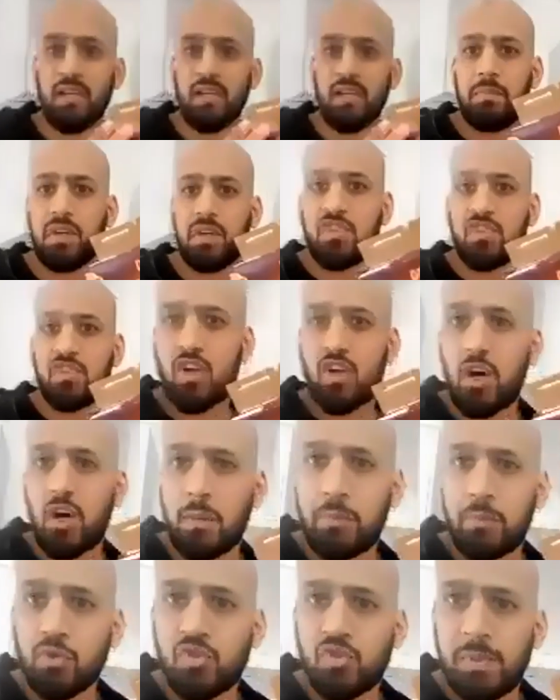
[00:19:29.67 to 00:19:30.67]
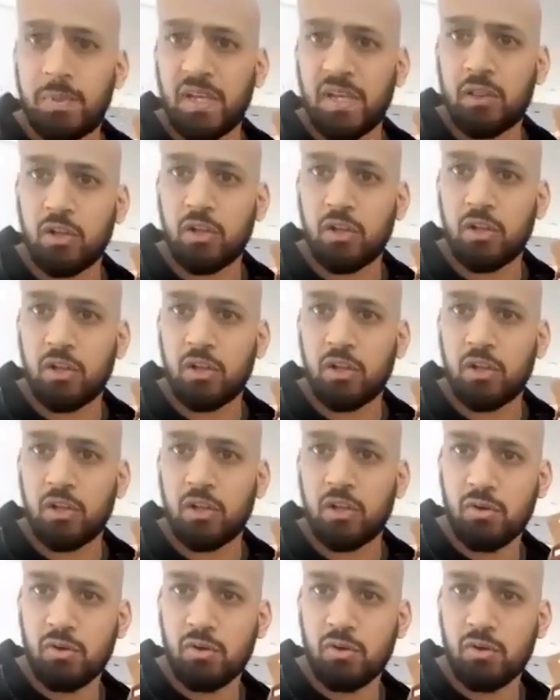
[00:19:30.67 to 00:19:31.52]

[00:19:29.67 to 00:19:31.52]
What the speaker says: Because the cardboard's a bit glossy, so it